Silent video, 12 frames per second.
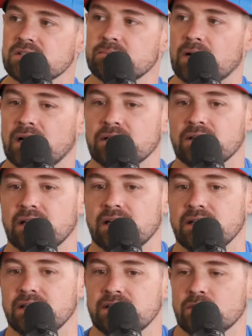then
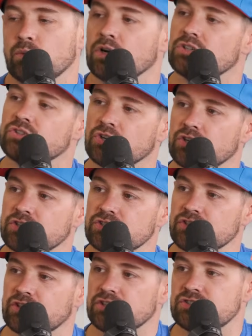it didn't want to turn as
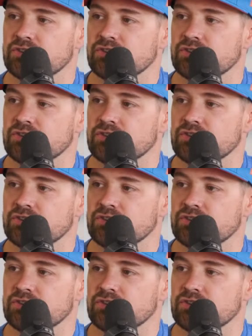good.